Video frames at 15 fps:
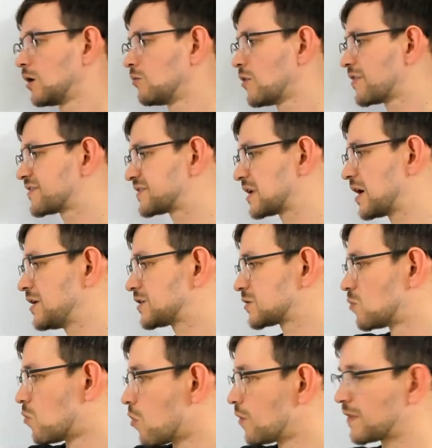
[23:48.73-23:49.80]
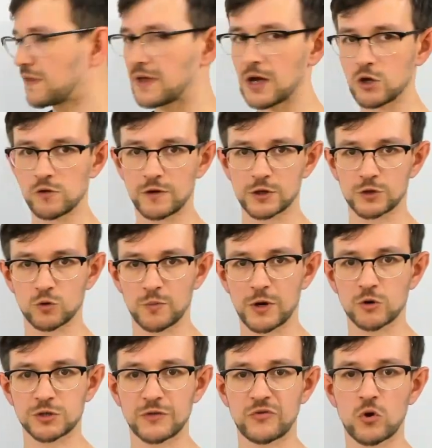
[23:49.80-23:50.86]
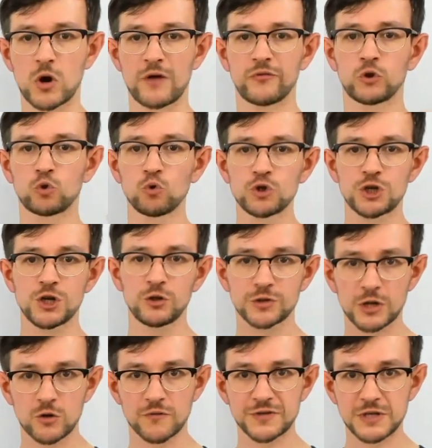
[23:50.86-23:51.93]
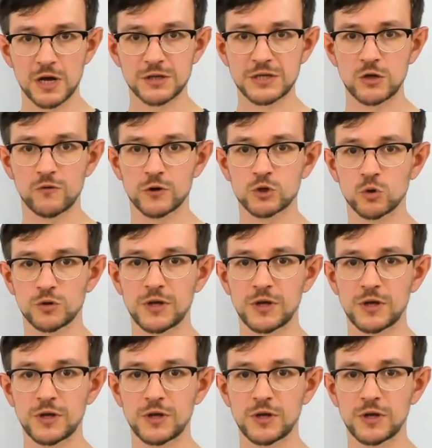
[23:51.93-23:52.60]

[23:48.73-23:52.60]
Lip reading: with size more than n over 2. Because if you have two children of size n over 2,